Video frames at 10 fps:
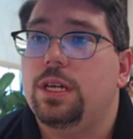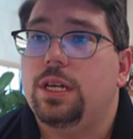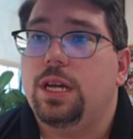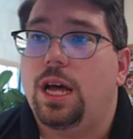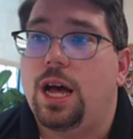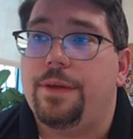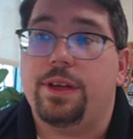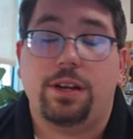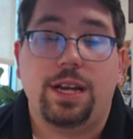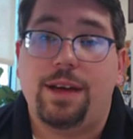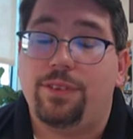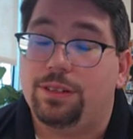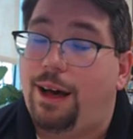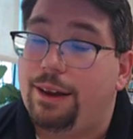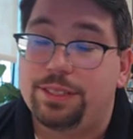Uh, they're going to have a
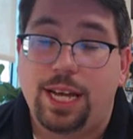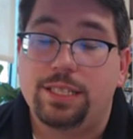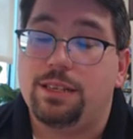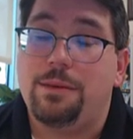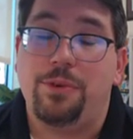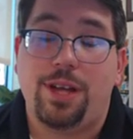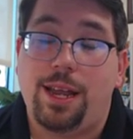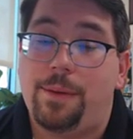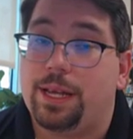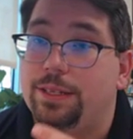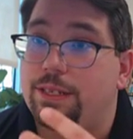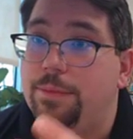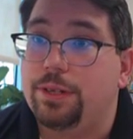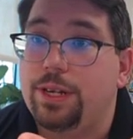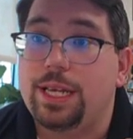lot of signs of hemodynamic
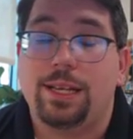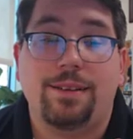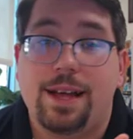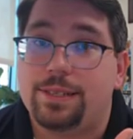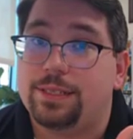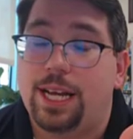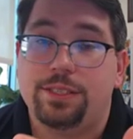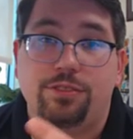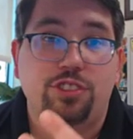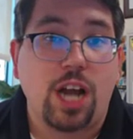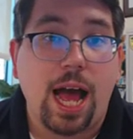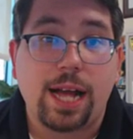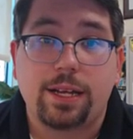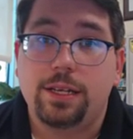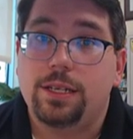instability, and classic signs of shock,
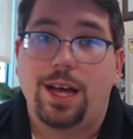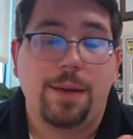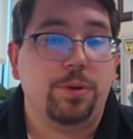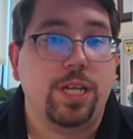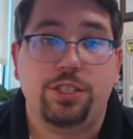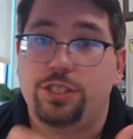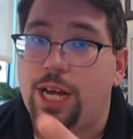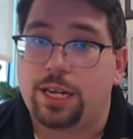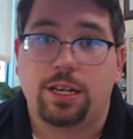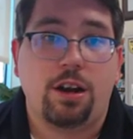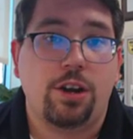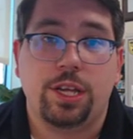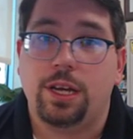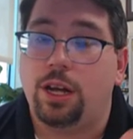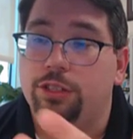hypotension, tachycardia,
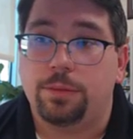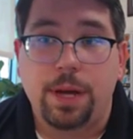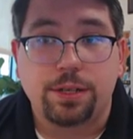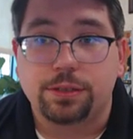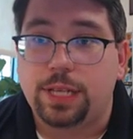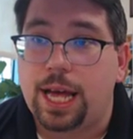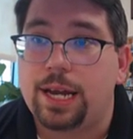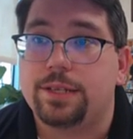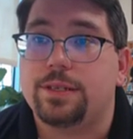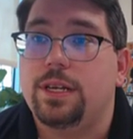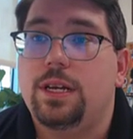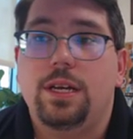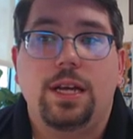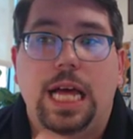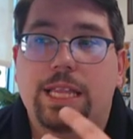altered mental status.
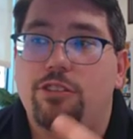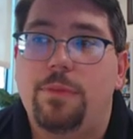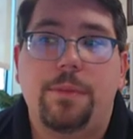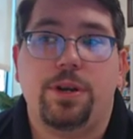And then remember your